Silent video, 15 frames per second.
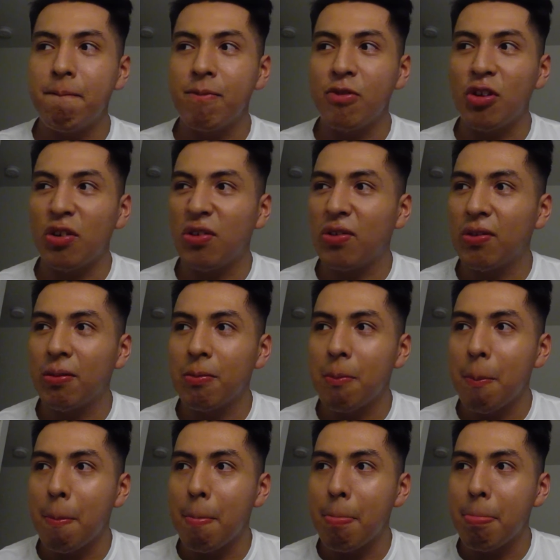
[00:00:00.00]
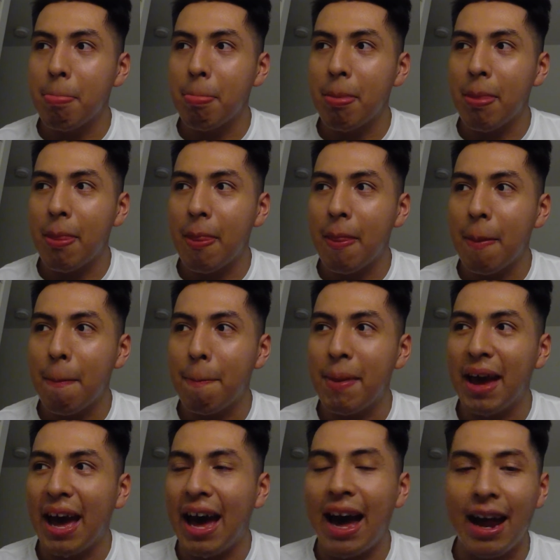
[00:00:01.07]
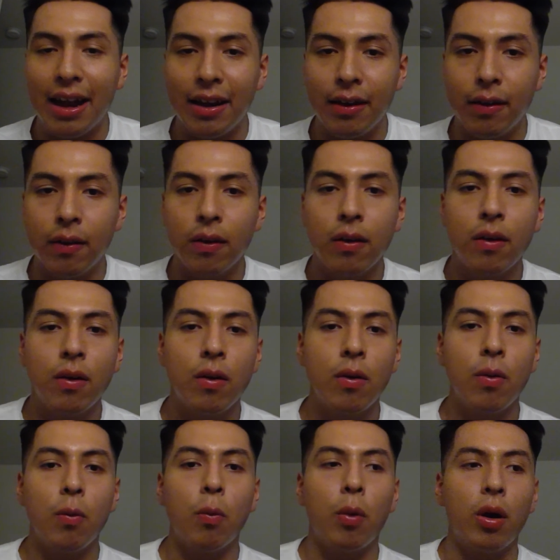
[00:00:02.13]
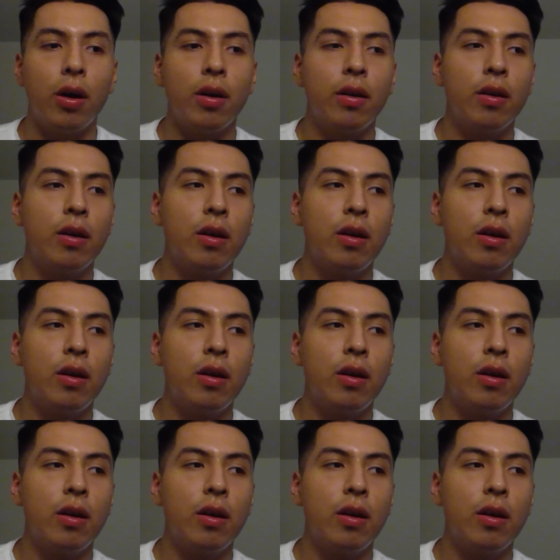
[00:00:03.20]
just behind what